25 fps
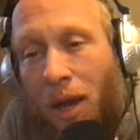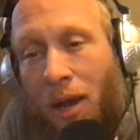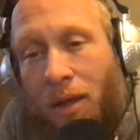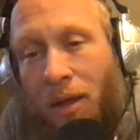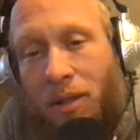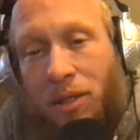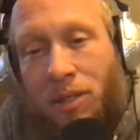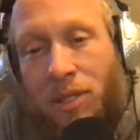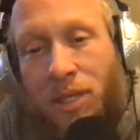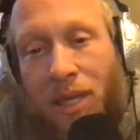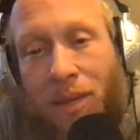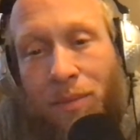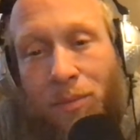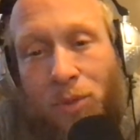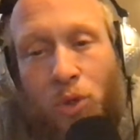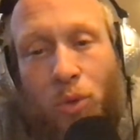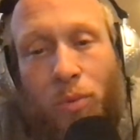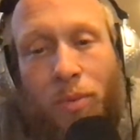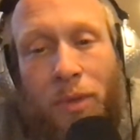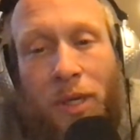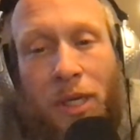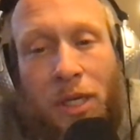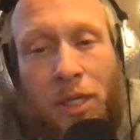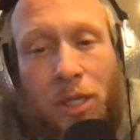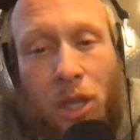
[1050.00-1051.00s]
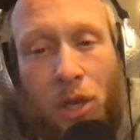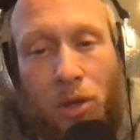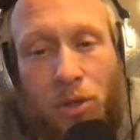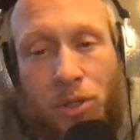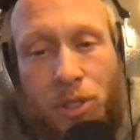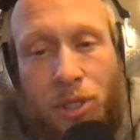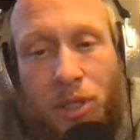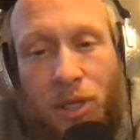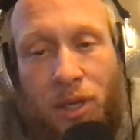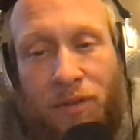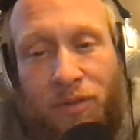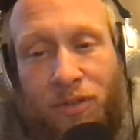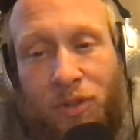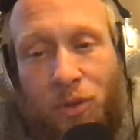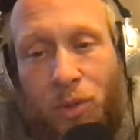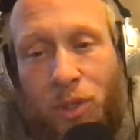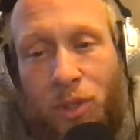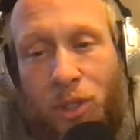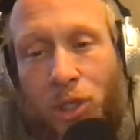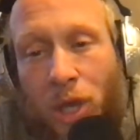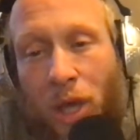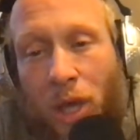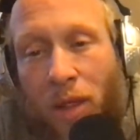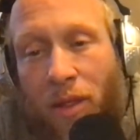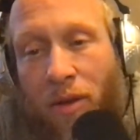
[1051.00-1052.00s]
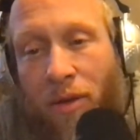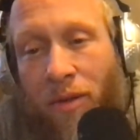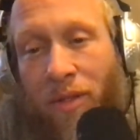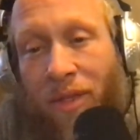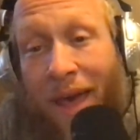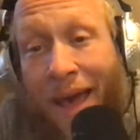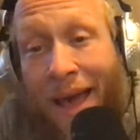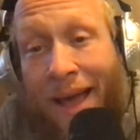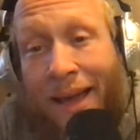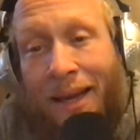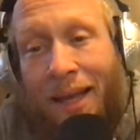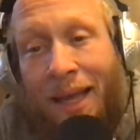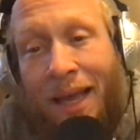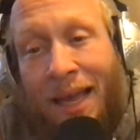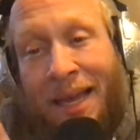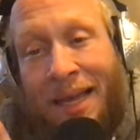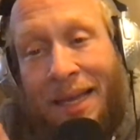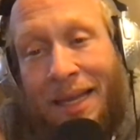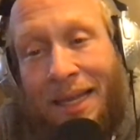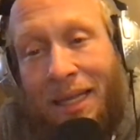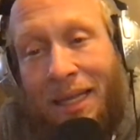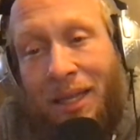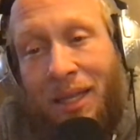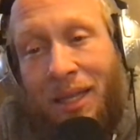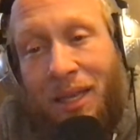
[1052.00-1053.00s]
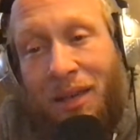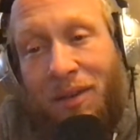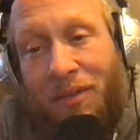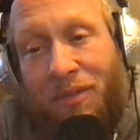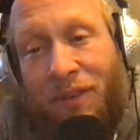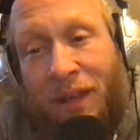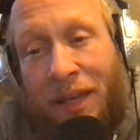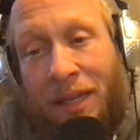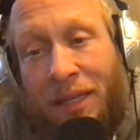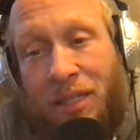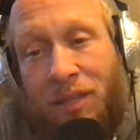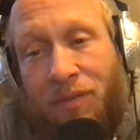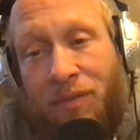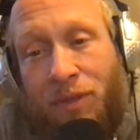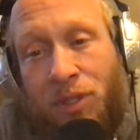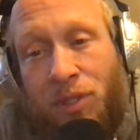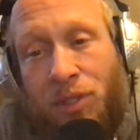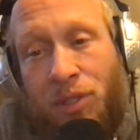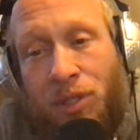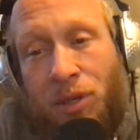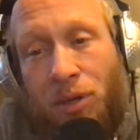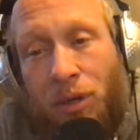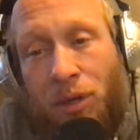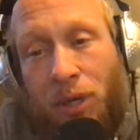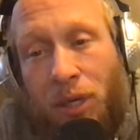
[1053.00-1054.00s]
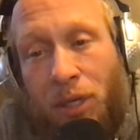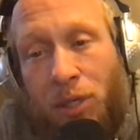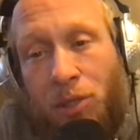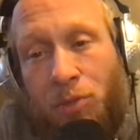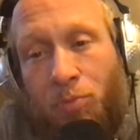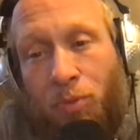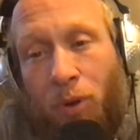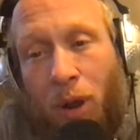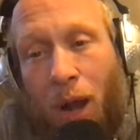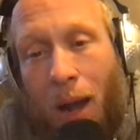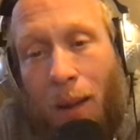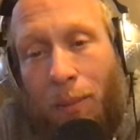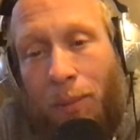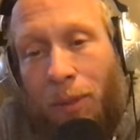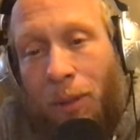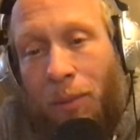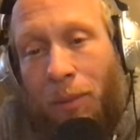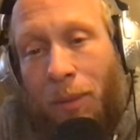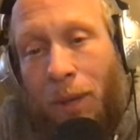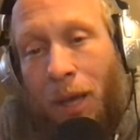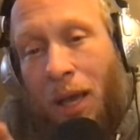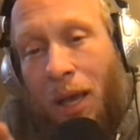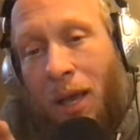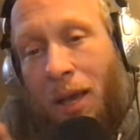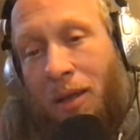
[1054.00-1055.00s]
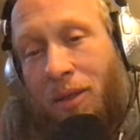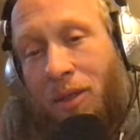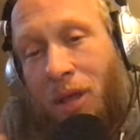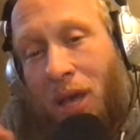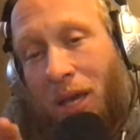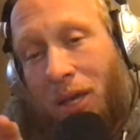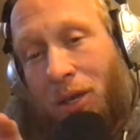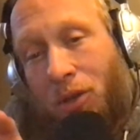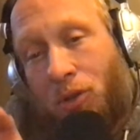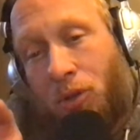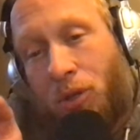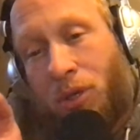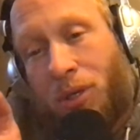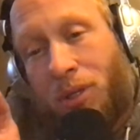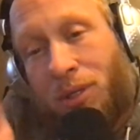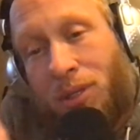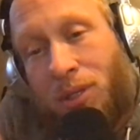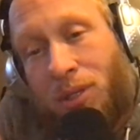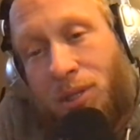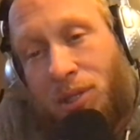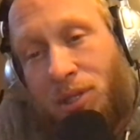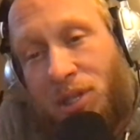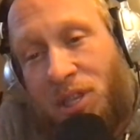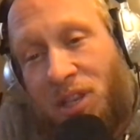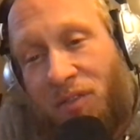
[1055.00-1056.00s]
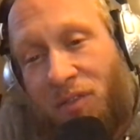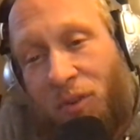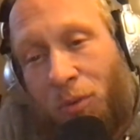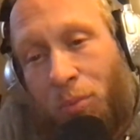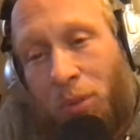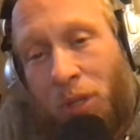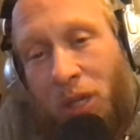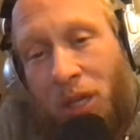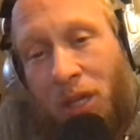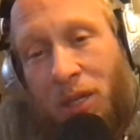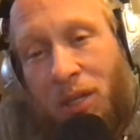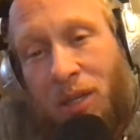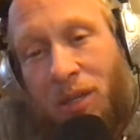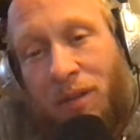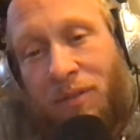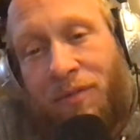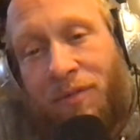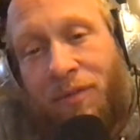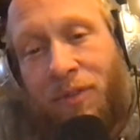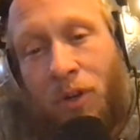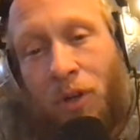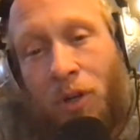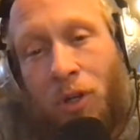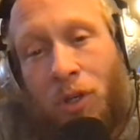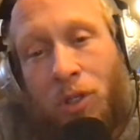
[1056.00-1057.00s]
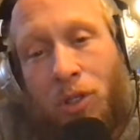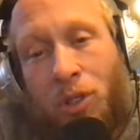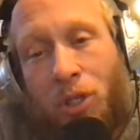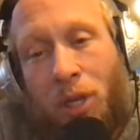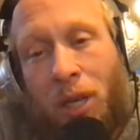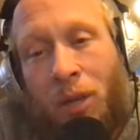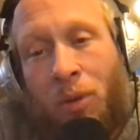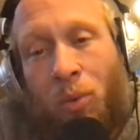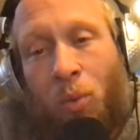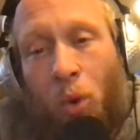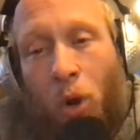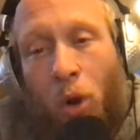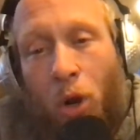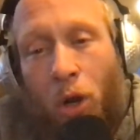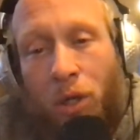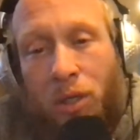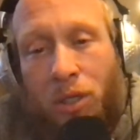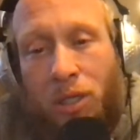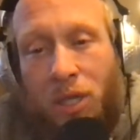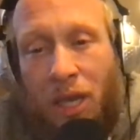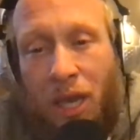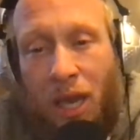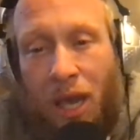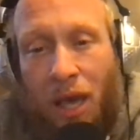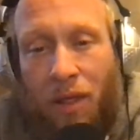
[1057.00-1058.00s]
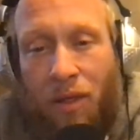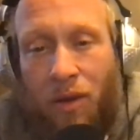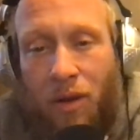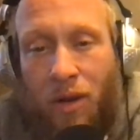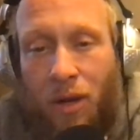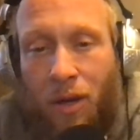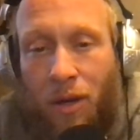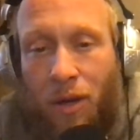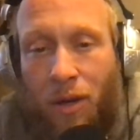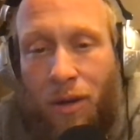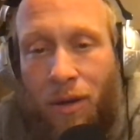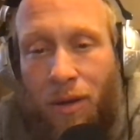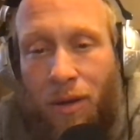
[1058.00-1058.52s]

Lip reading: The teams would be close enough to each other that, in the event of a serious problem, they could conceivably converge and work together.